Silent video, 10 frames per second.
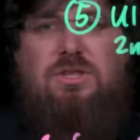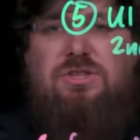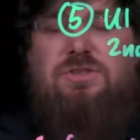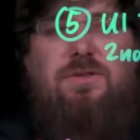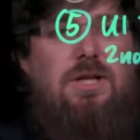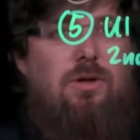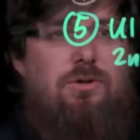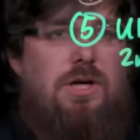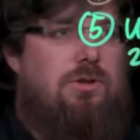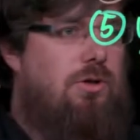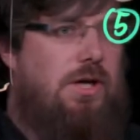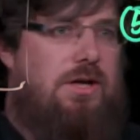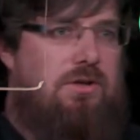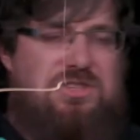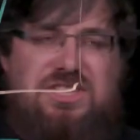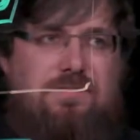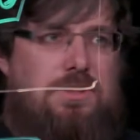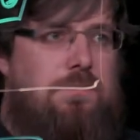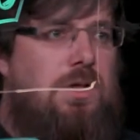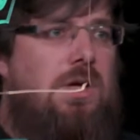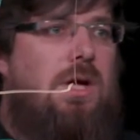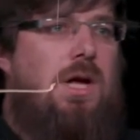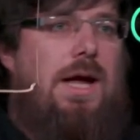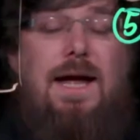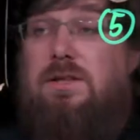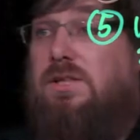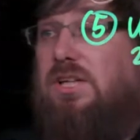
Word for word: since vCloud Director 9.7. And